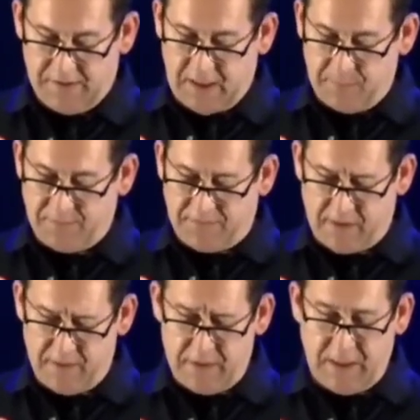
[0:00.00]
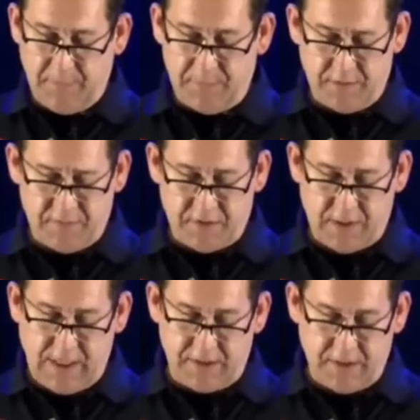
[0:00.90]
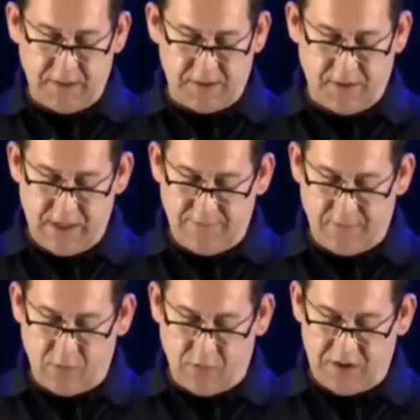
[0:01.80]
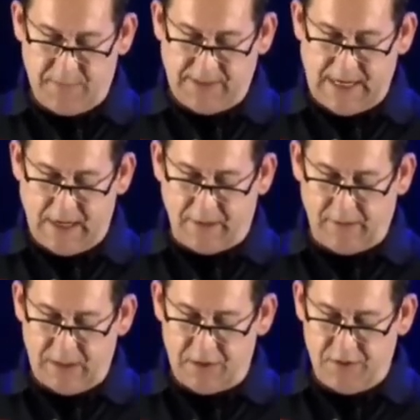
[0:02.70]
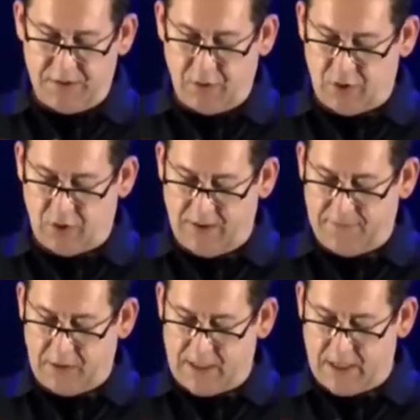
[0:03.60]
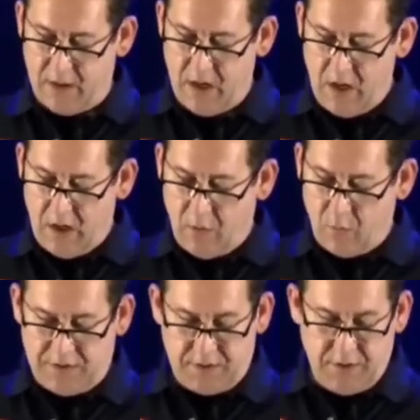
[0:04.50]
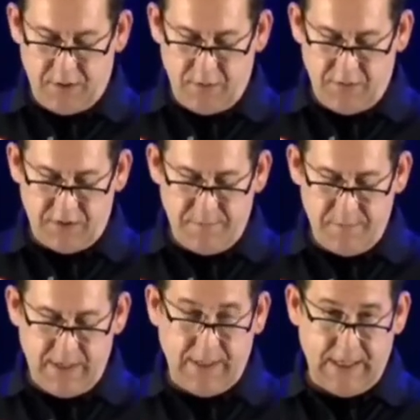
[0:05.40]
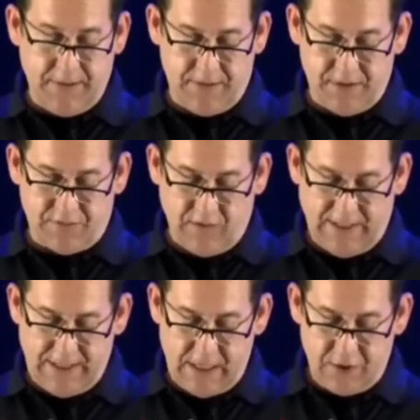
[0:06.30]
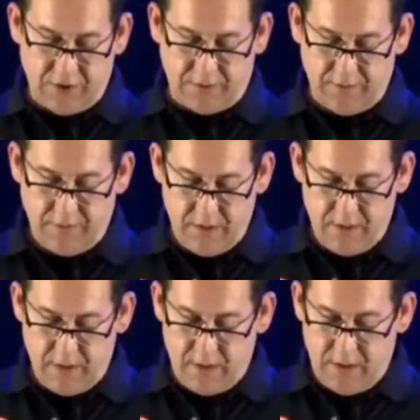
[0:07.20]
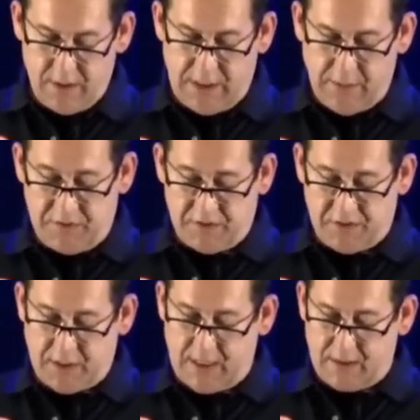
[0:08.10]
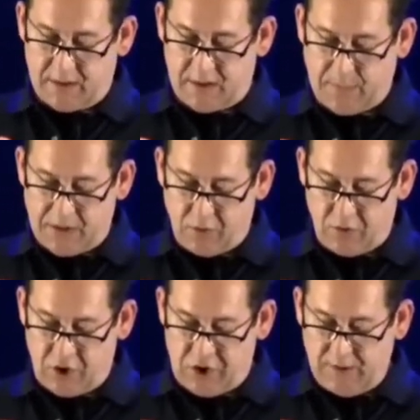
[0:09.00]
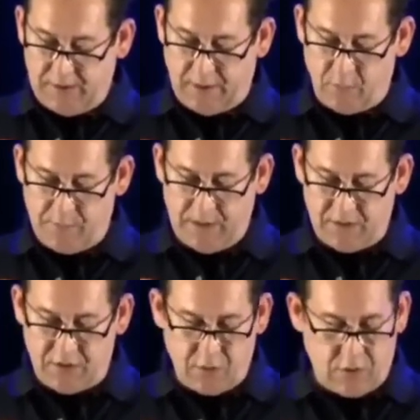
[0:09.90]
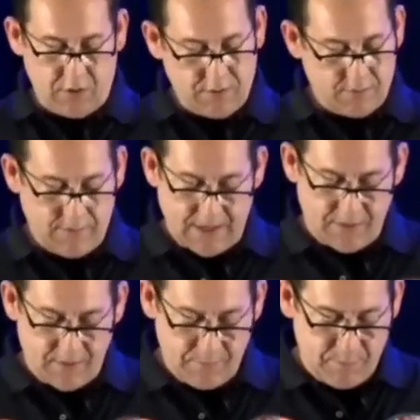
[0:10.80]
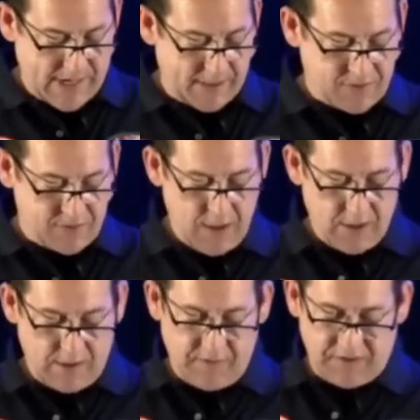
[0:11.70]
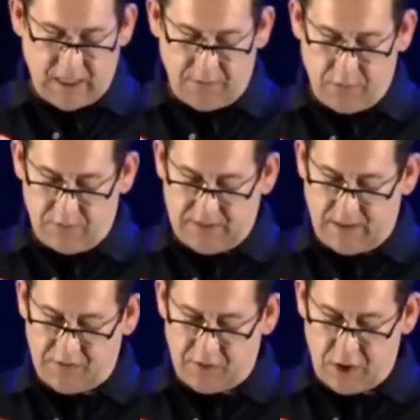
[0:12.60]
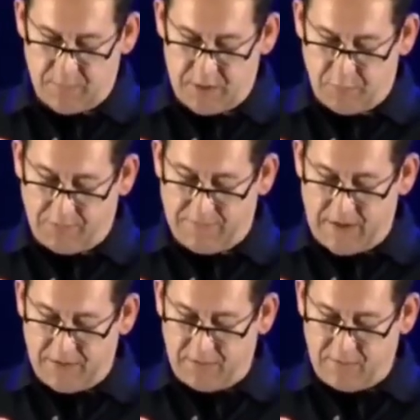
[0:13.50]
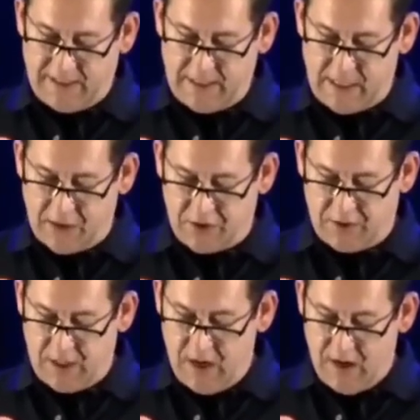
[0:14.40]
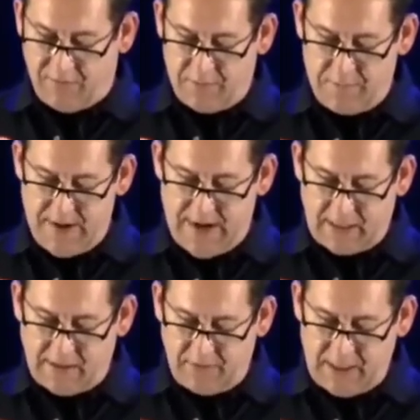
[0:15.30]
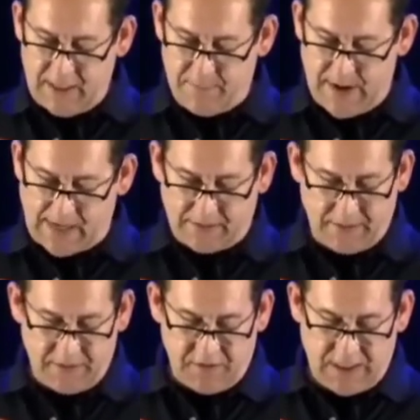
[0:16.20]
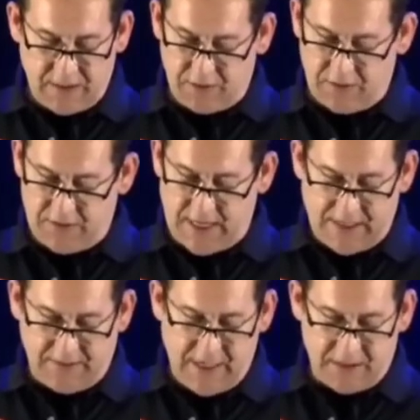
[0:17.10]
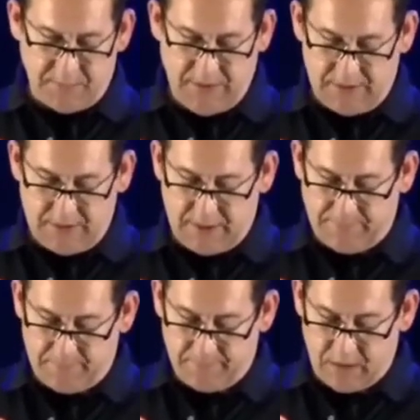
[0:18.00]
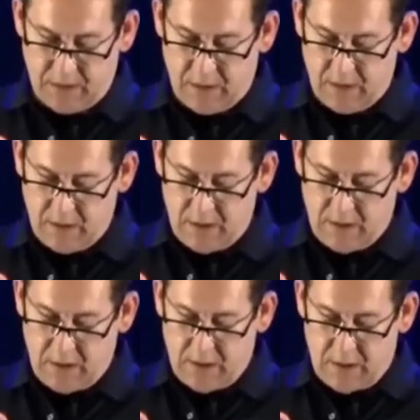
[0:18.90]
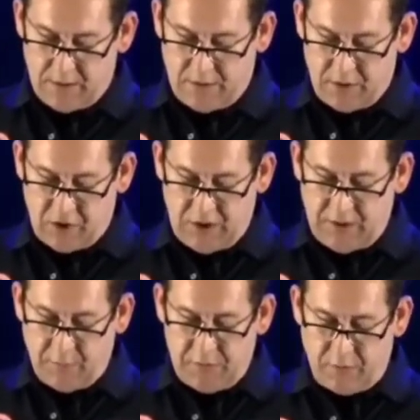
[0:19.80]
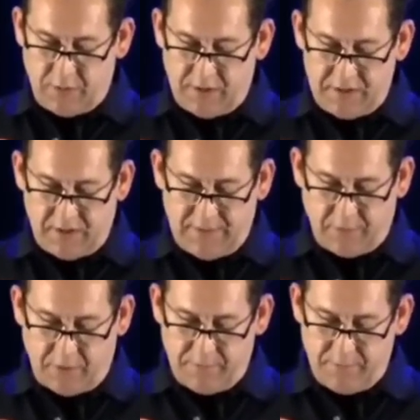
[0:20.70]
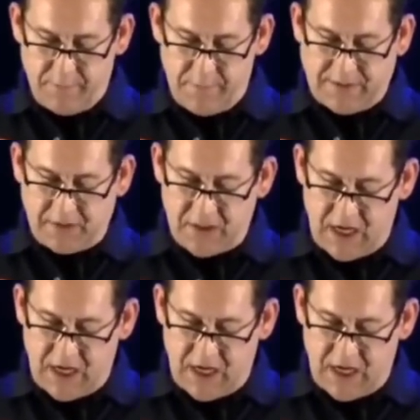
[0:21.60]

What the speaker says: Teams of scientists then, of course, made calculations to try to figure out what to do to mitigate this radiation. It was decided that special shielding would be installed around the base of the South Pole Telescope to prevent the radiation from negatively impacting the sensors at the SPT. The shielding was ordered and delivered, but at the